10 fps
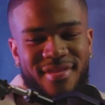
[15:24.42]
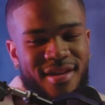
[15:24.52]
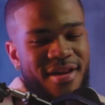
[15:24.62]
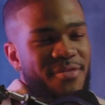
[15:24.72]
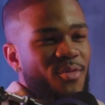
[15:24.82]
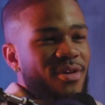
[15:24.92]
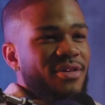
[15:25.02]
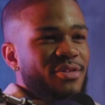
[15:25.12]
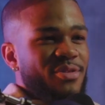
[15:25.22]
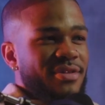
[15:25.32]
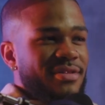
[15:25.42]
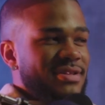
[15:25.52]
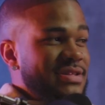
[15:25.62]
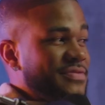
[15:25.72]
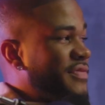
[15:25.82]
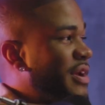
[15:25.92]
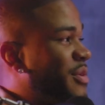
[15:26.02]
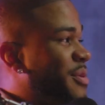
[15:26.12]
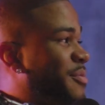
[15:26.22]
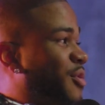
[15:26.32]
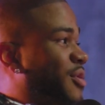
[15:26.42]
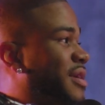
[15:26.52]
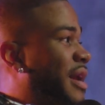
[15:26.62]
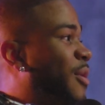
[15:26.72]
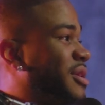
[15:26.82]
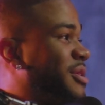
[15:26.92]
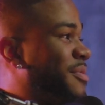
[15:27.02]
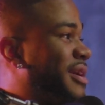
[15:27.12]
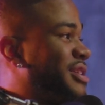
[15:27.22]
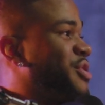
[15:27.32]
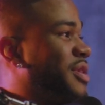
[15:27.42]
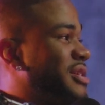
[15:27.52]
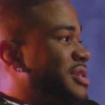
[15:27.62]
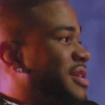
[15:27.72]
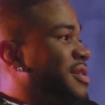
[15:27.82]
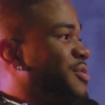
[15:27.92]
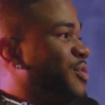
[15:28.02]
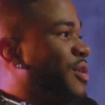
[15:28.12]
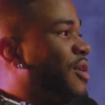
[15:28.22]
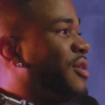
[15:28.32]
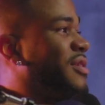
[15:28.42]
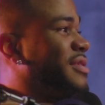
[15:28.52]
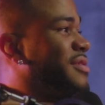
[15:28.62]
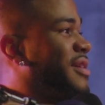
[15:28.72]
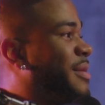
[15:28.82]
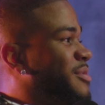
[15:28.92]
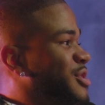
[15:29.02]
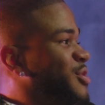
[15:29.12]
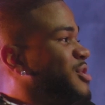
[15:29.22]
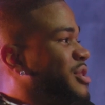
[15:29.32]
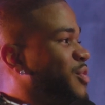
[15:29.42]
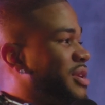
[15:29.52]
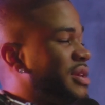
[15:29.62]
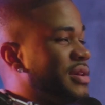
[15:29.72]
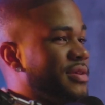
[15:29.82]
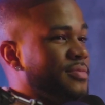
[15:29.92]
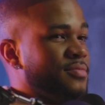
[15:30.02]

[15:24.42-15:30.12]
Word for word: I have one other thing. This is very important. I wanted to make sure I said regarding mm-hmm. the episodes that we did.